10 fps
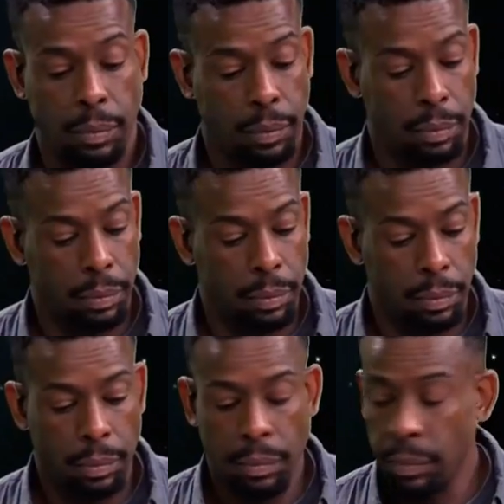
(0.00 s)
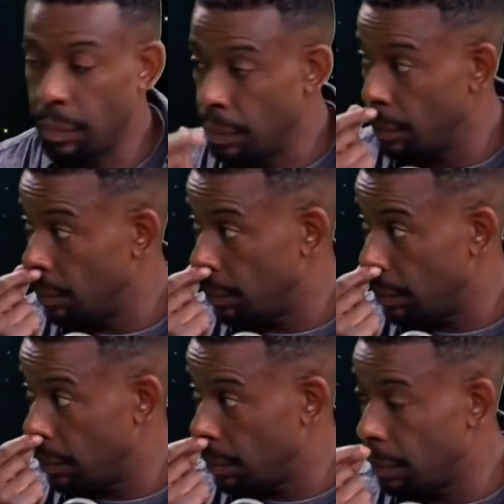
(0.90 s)

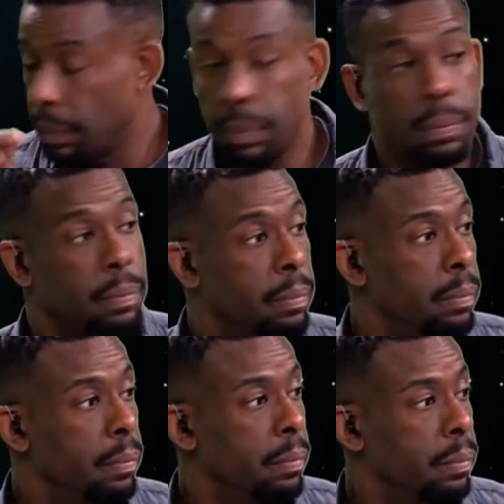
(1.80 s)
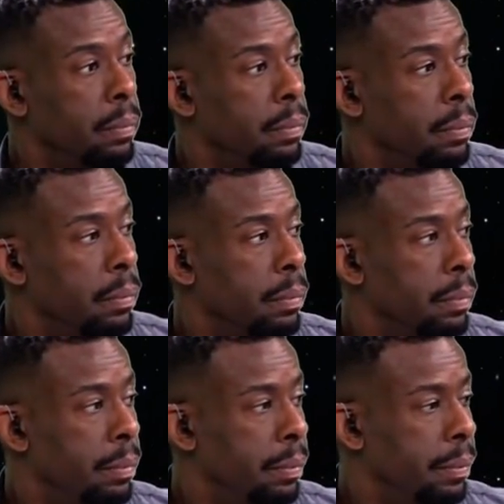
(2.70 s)

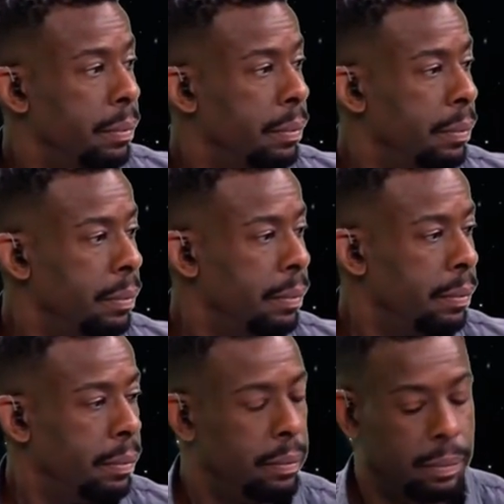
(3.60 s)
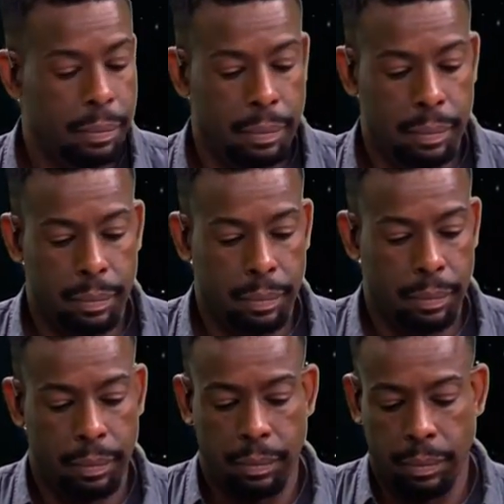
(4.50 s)

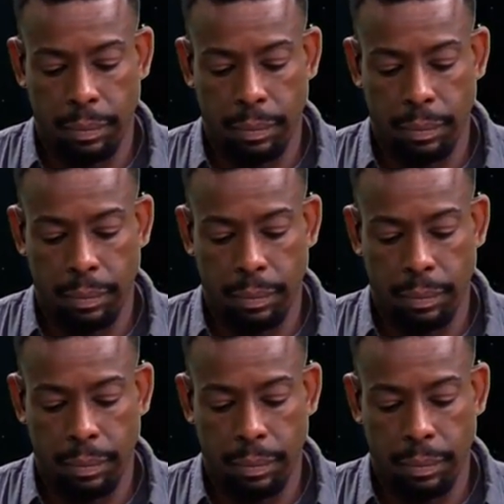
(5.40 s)
The person shown says nothing.